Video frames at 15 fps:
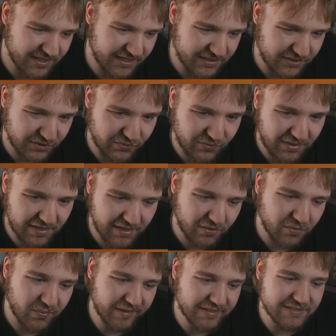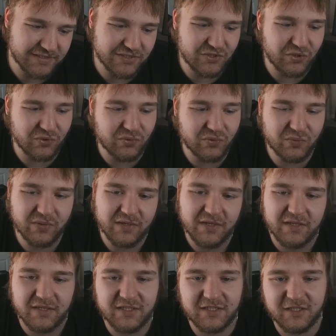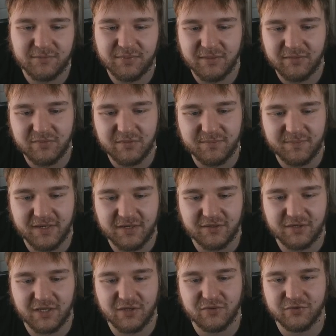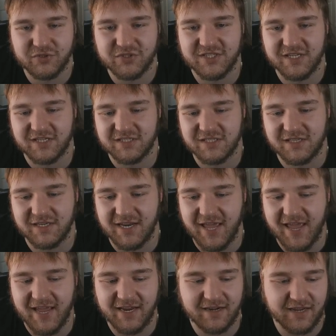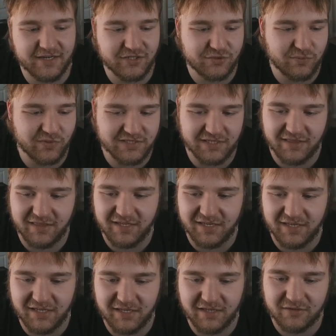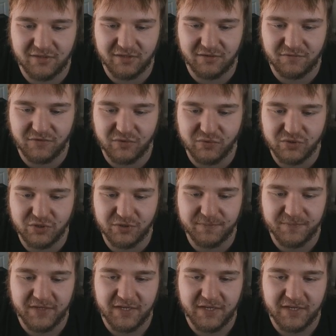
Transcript: do, they always do. Probably would have been better to go 6 and then 8, I just wasn't thinking to the future.